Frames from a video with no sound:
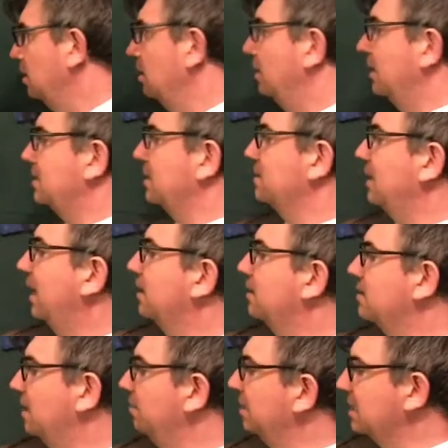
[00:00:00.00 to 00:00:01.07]
That's exactly the
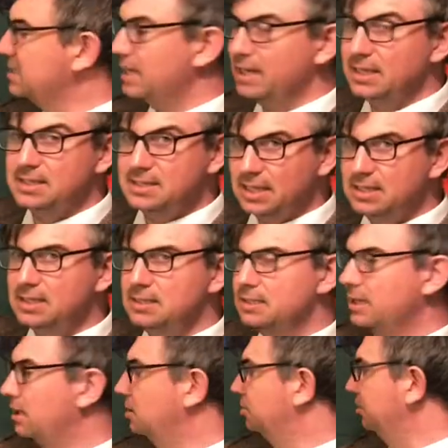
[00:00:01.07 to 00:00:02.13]
same thing as adding 16
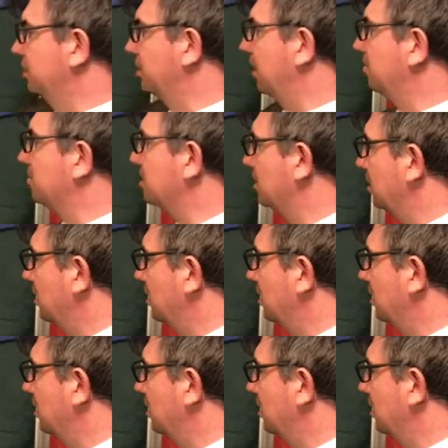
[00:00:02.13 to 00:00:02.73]
together 3 times,